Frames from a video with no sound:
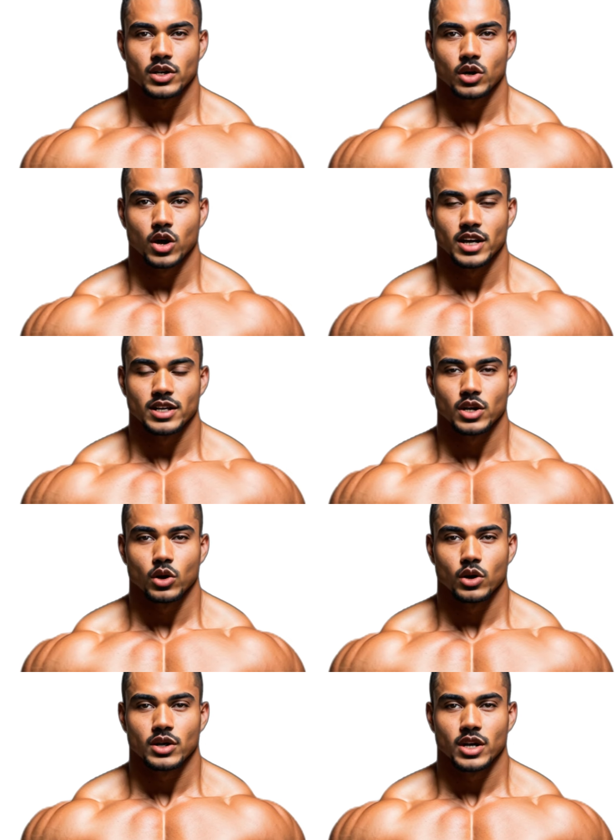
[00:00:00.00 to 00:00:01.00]
Did you guys hear
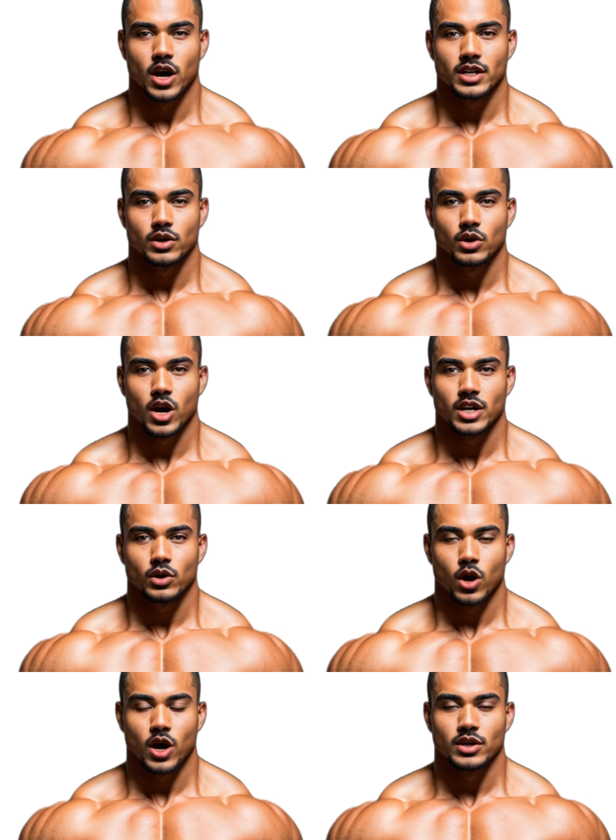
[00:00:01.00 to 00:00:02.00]
about the guy who tried to
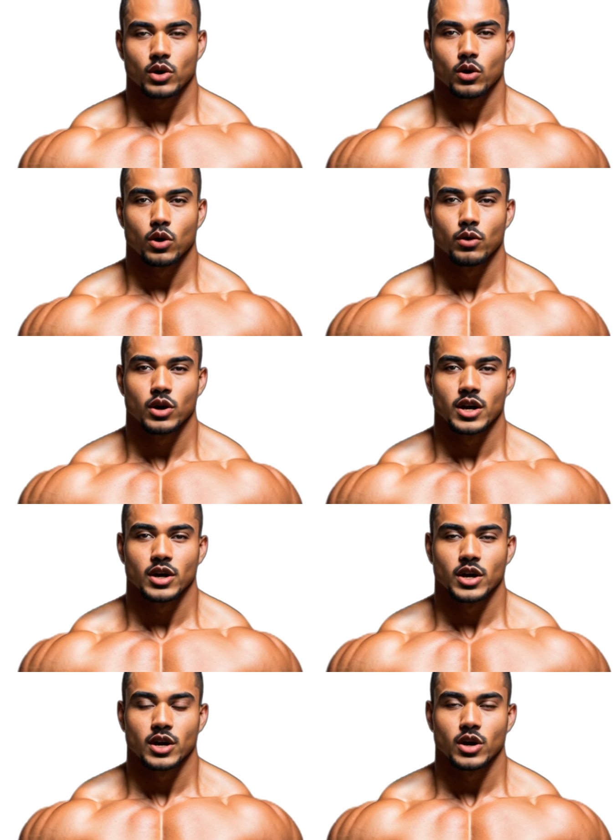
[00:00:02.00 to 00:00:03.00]
spot his own
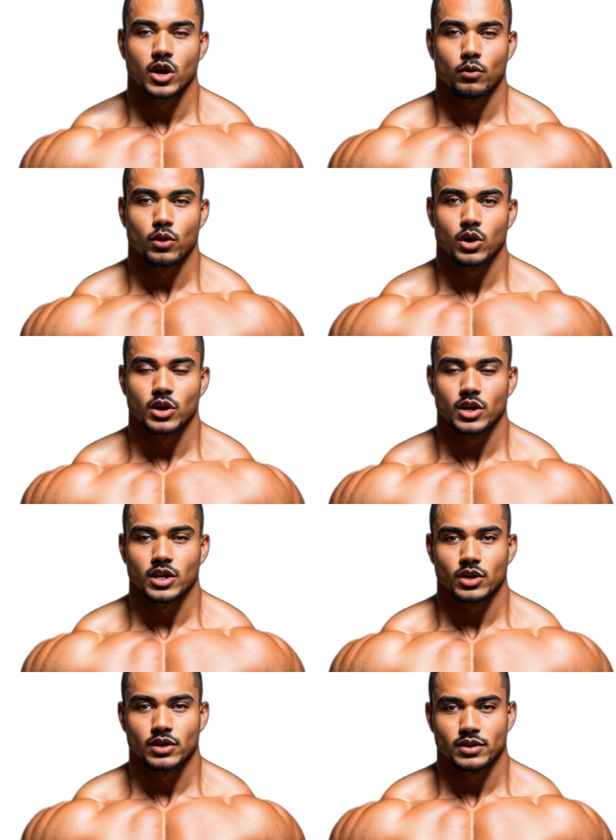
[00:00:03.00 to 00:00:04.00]
reflection in the gym
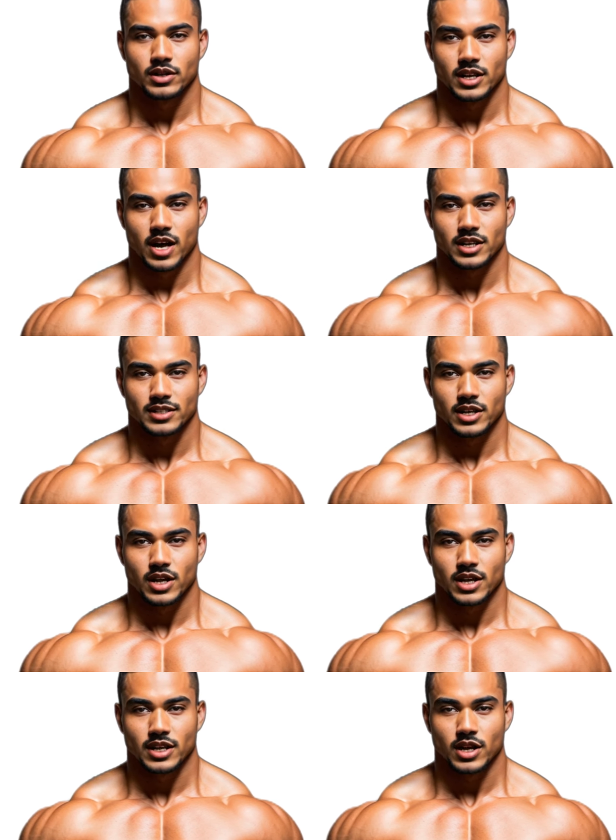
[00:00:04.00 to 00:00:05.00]
mirrors? He got
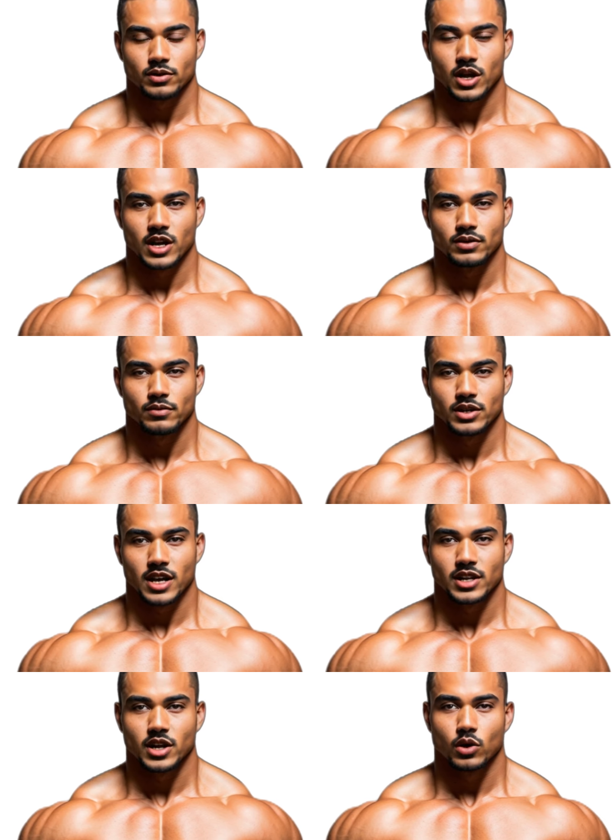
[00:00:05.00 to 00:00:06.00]
stuck in a never-ending
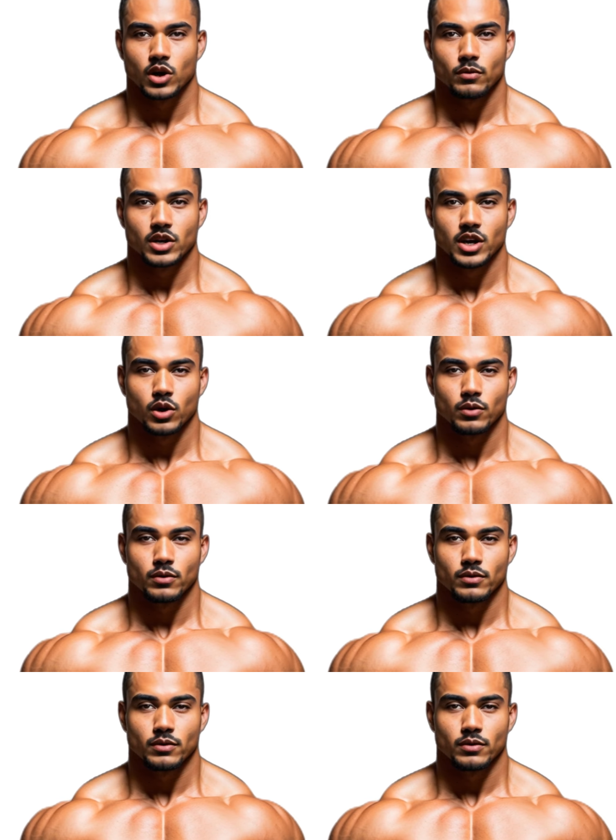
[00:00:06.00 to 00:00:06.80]
flex-off with himself.